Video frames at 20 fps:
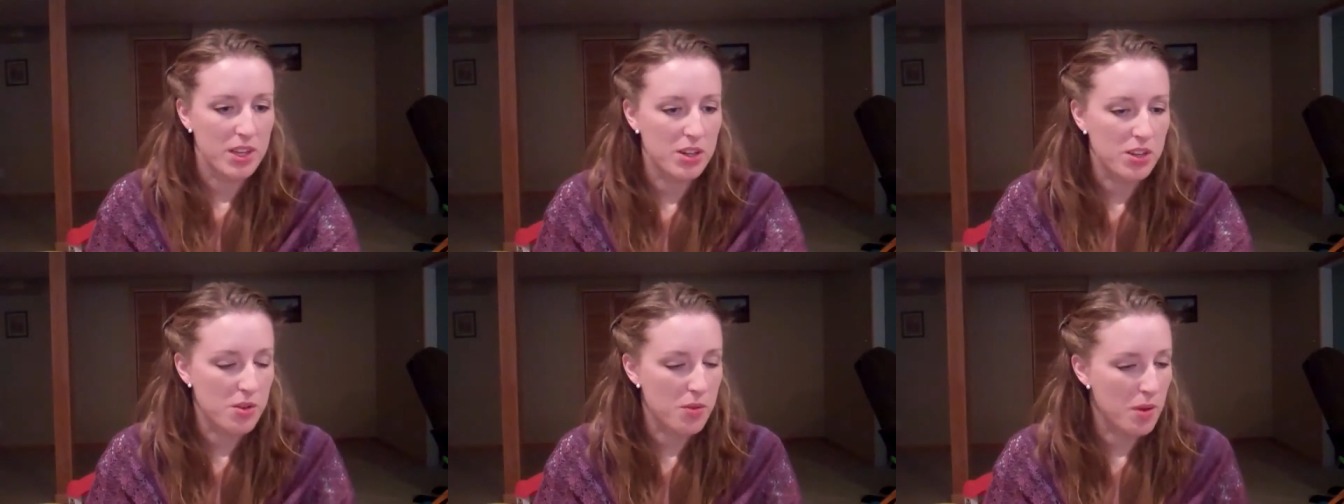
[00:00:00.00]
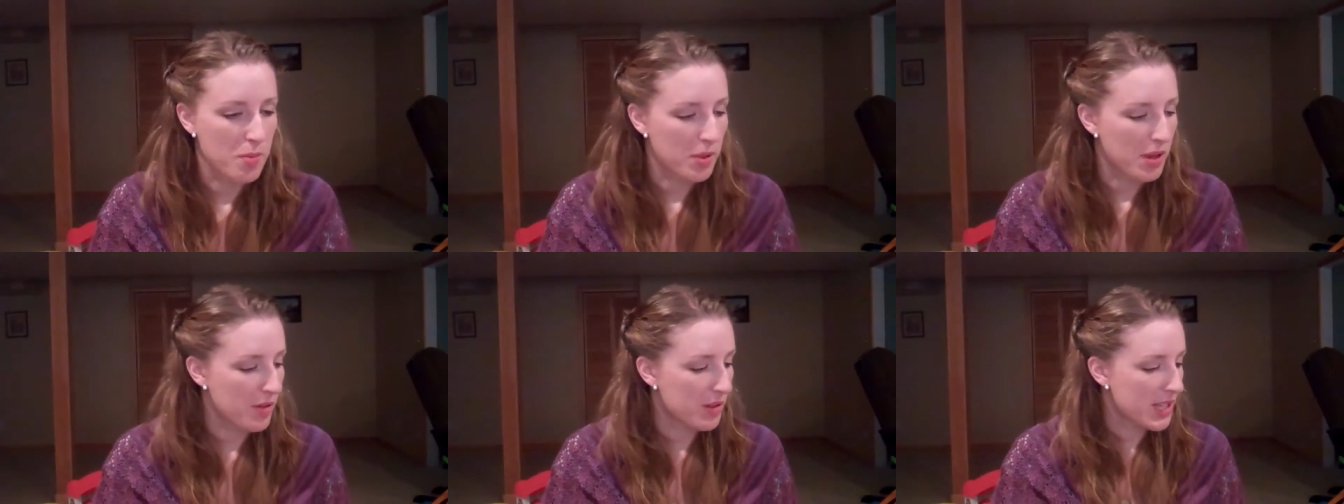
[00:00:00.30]
Do
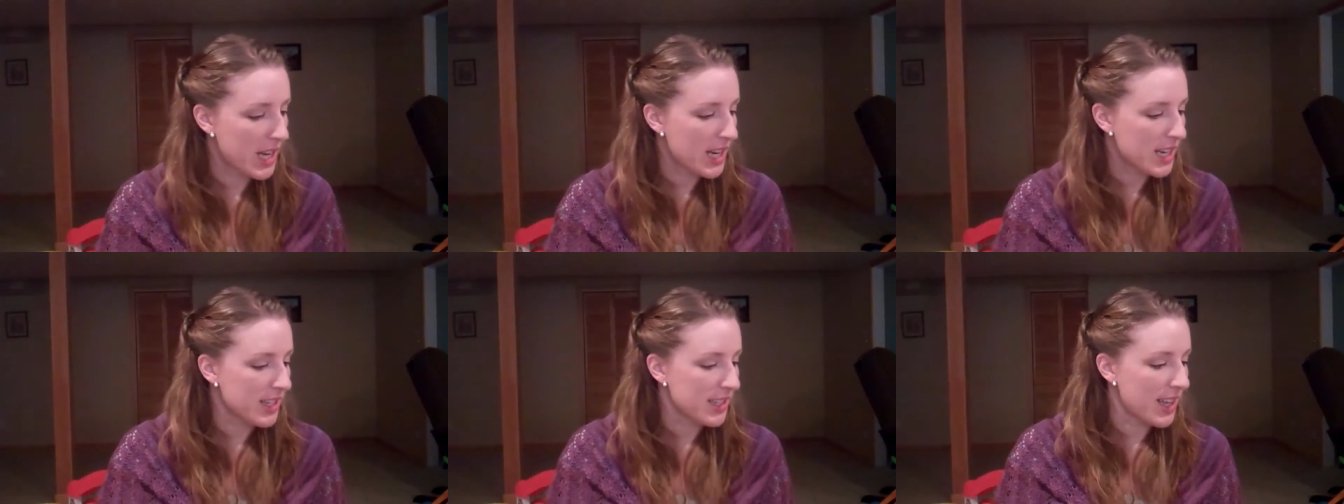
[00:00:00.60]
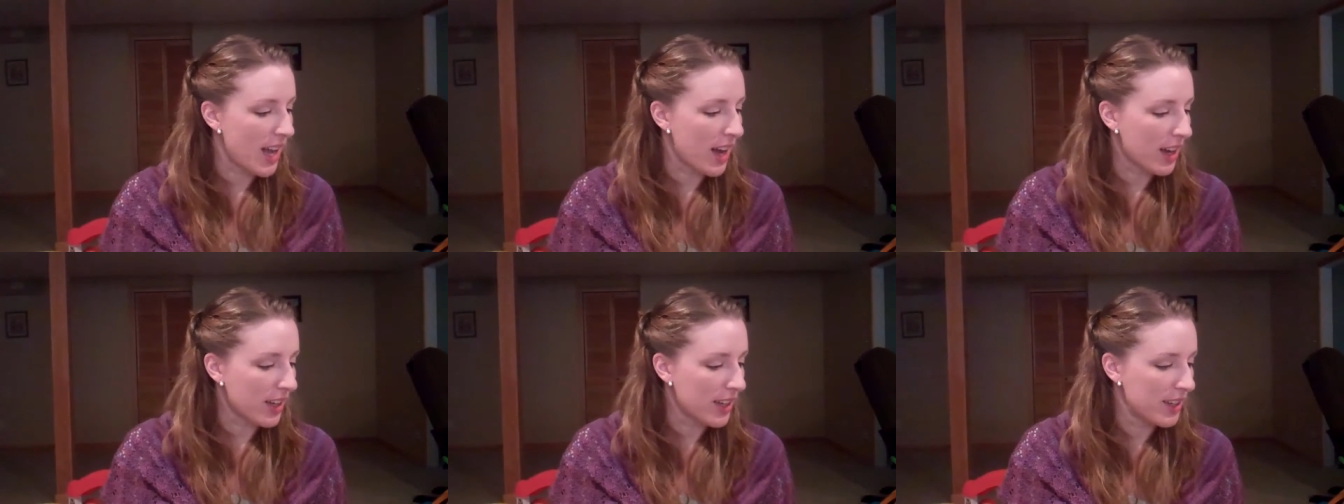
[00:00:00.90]
you want to play with Daddy's
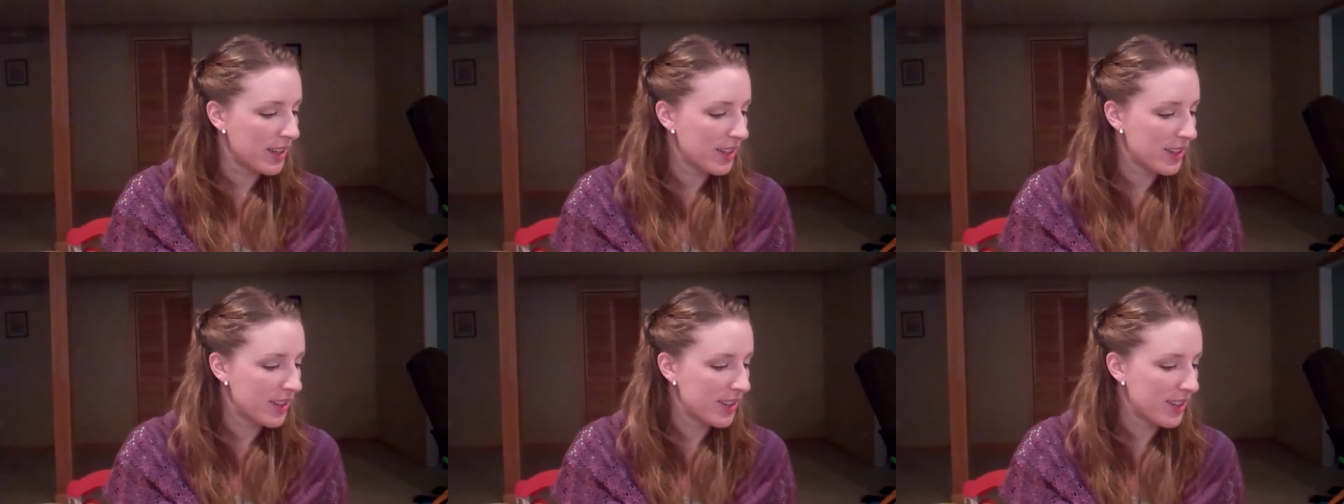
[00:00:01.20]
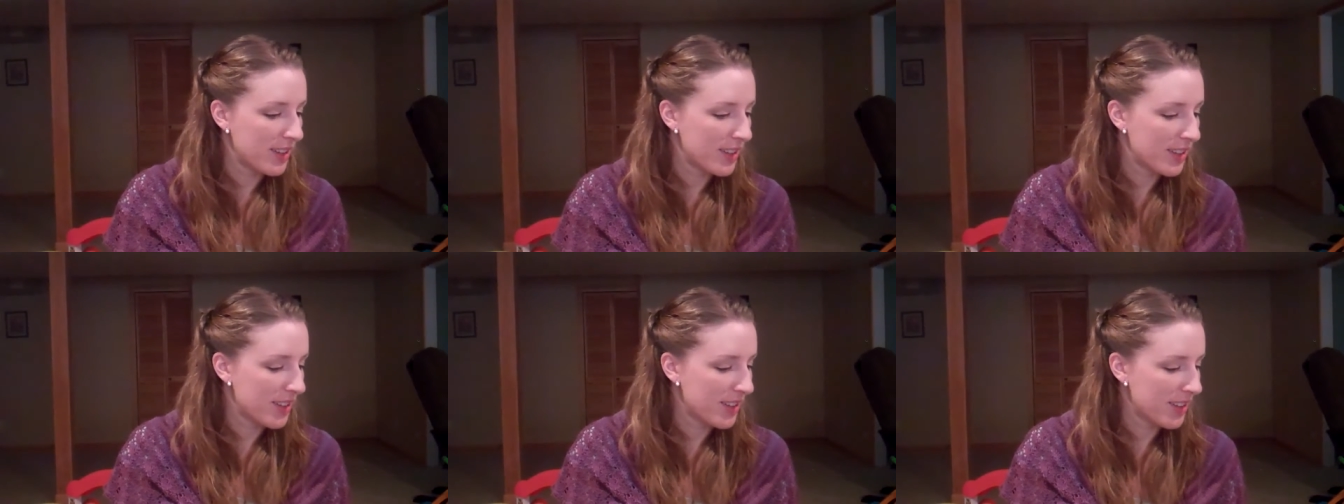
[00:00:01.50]
sock?
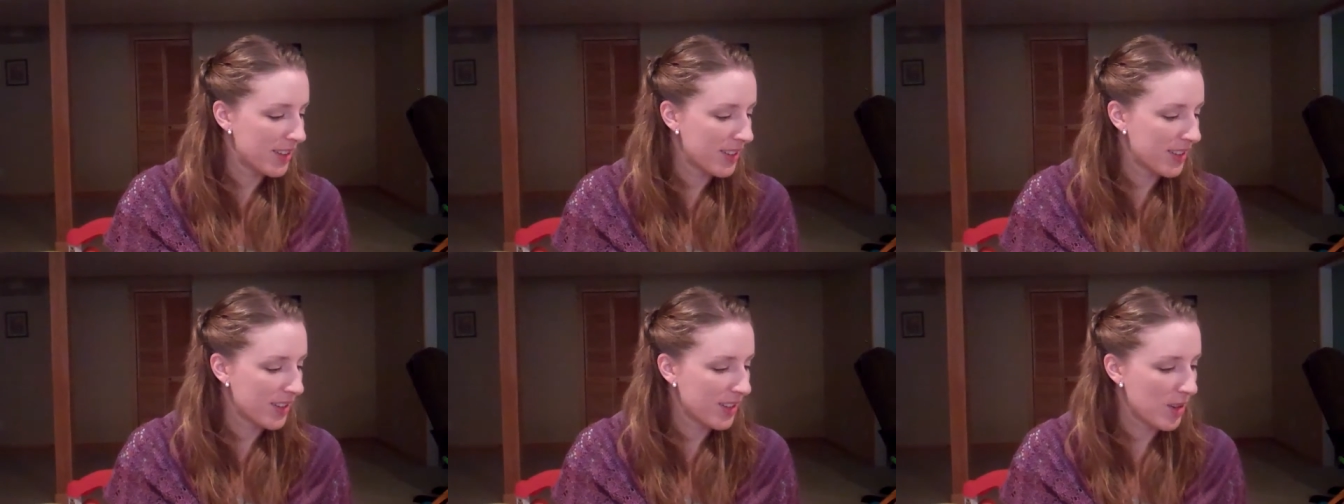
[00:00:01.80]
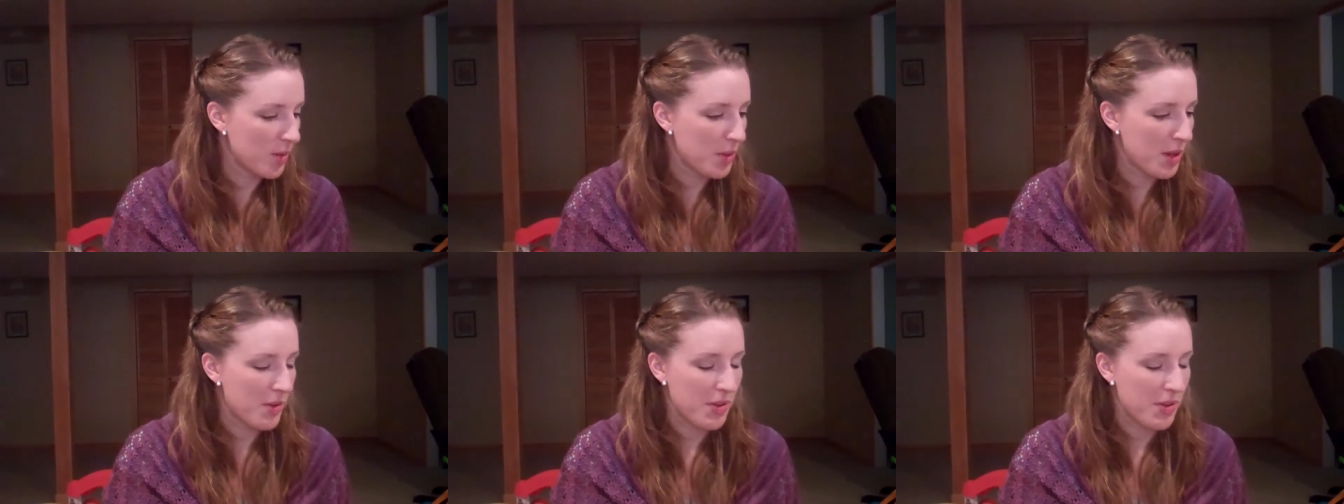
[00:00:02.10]
Go